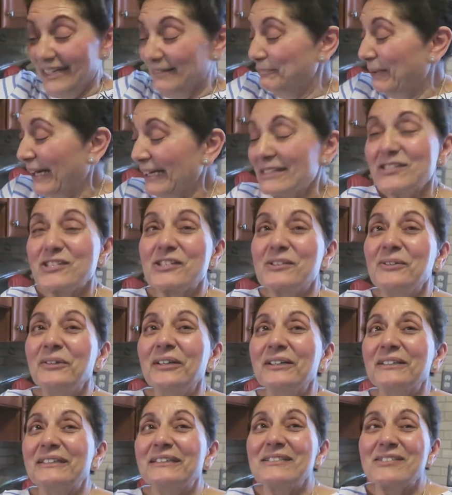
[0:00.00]
But it's
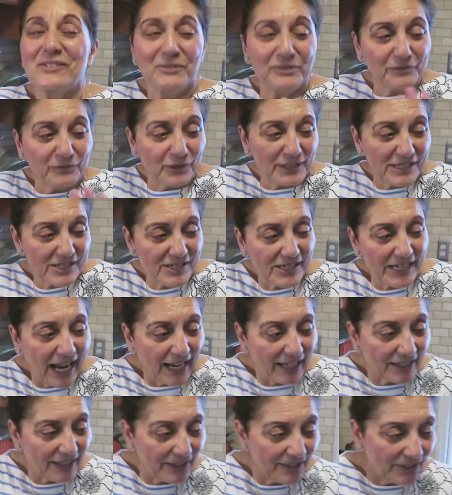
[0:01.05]
good. It's good for a
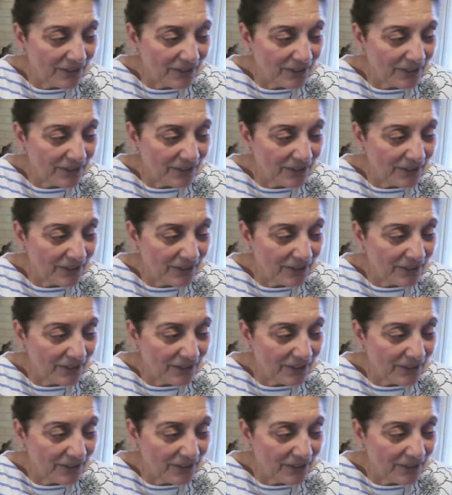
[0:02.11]
snack.